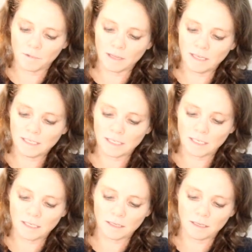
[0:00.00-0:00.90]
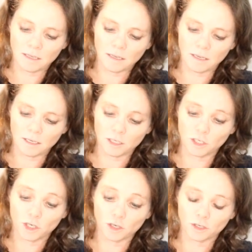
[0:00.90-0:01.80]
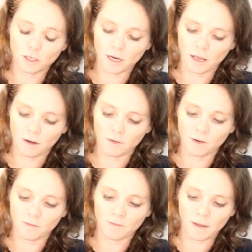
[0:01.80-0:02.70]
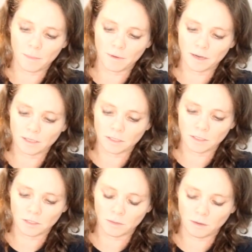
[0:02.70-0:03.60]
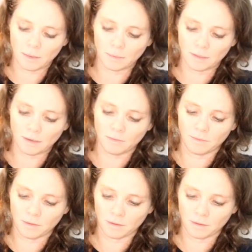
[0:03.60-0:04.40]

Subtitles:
releasing the detergent out of your fabrics too, I believe.